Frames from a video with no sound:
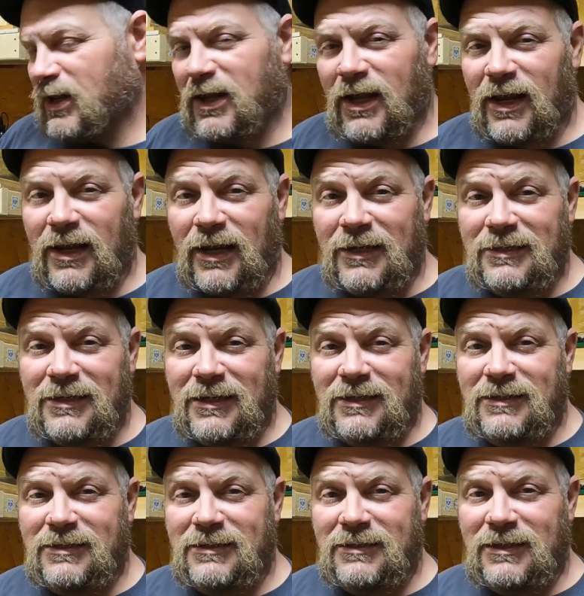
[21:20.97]
I
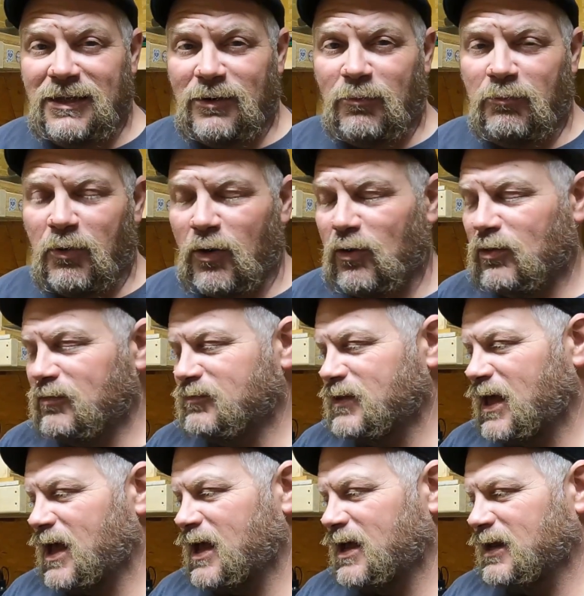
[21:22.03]
did get a bowl of that,